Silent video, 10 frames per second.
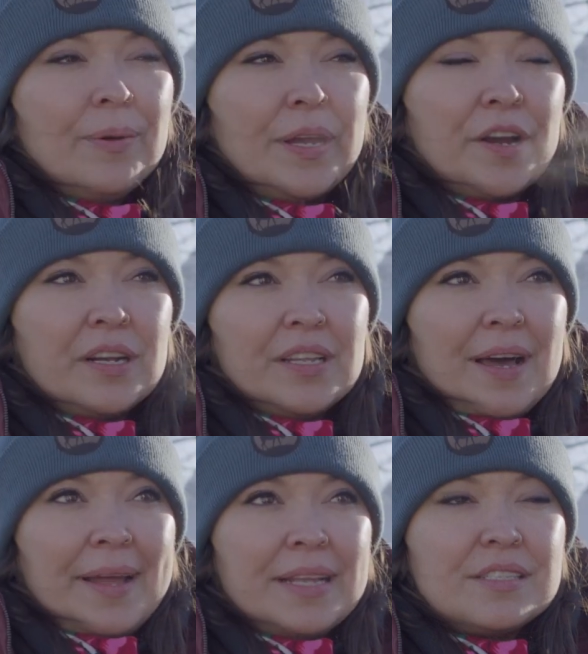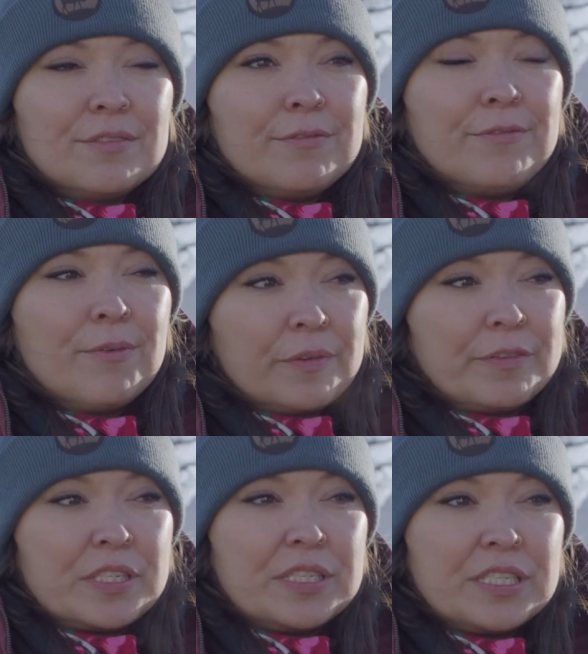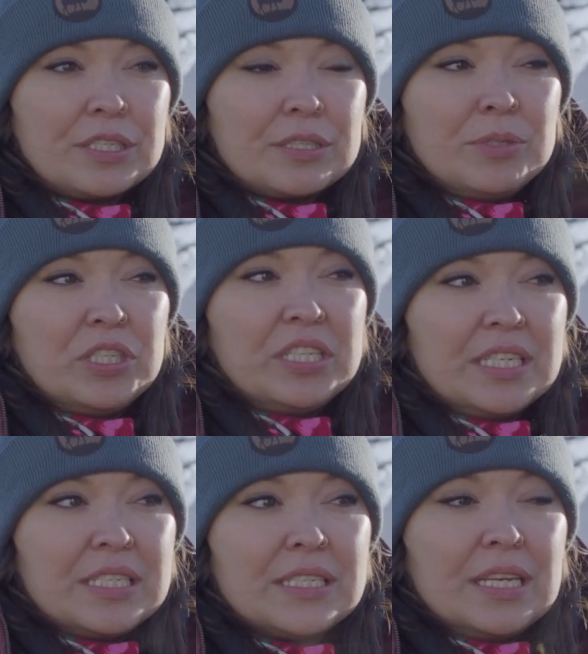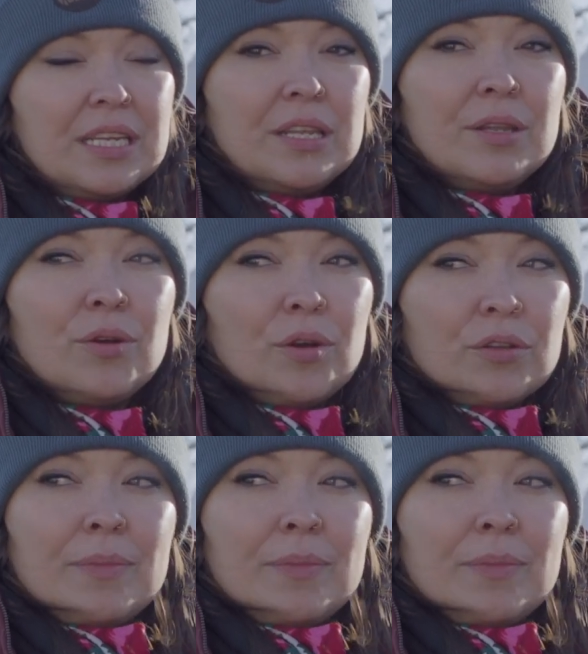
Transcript: We are an alliance of four First Nation communities in northern